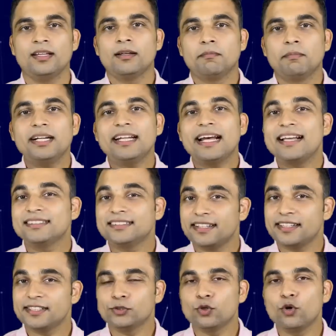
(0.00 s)
But as there
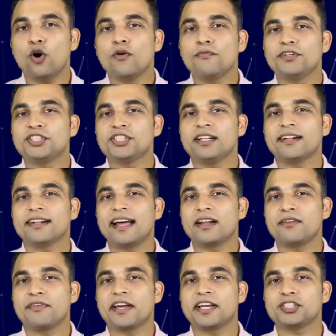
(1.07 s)
is no official
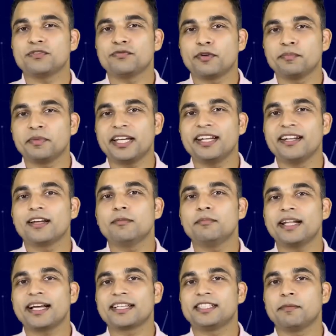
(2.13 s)
clarification from the income
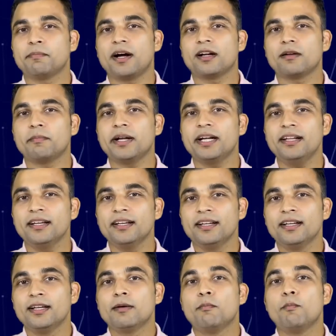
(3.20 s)
tax department,
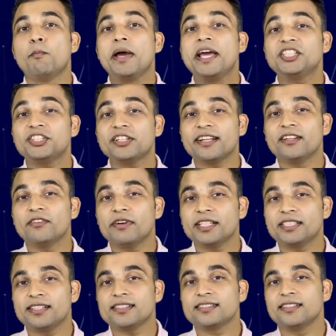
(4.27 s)
major
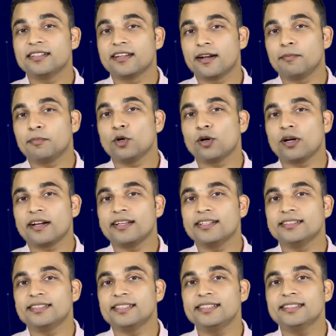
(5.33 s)
investors in
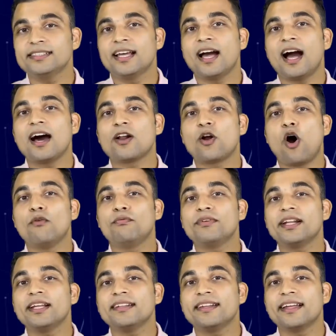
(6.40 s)
cryptocurrencies are
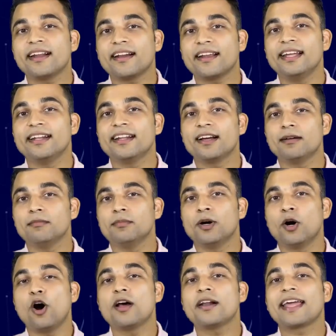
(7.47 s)
offering their
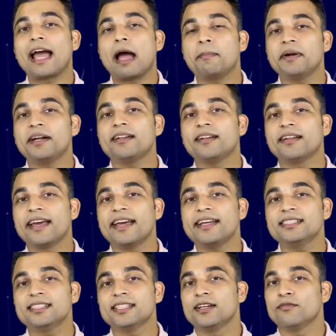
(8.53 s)
income or capital
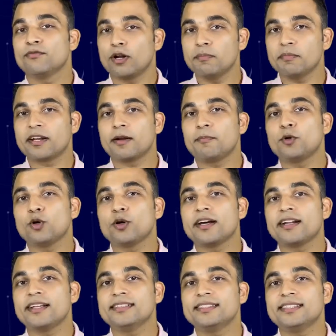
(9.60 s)
gains from
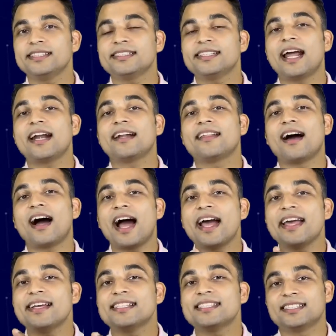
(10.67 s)
cryptocurrencies at the
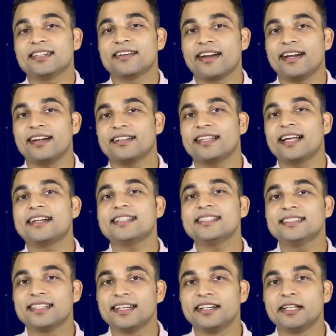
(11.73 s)
highest rate, that is
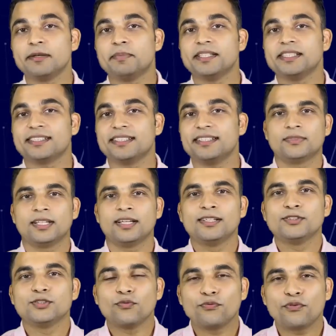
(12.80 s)
30%.
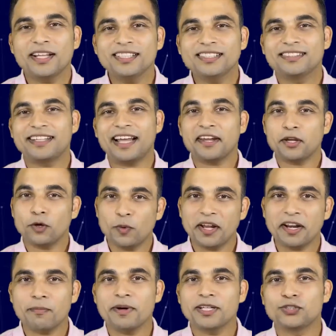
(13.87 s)
So friends, thank you
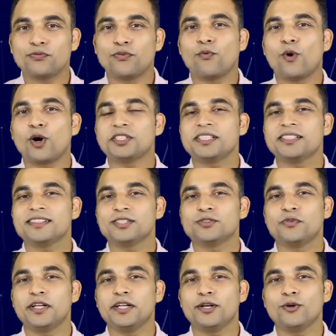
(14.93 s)
very much for watching this
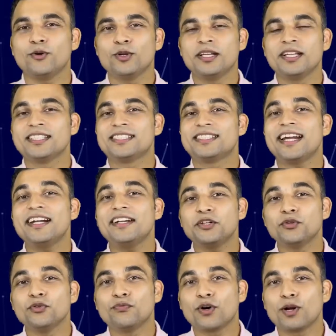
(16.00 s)
video. Stay
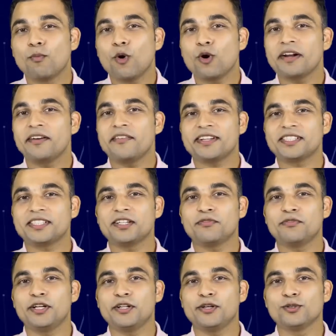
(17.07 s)
tuned for more interesting
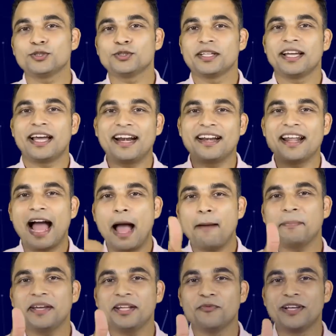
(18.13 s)
videos and
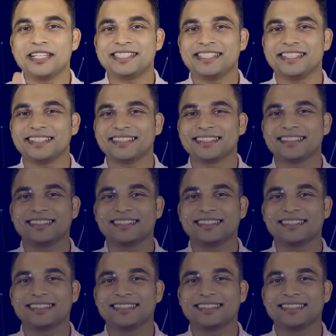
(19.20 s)
happy investing.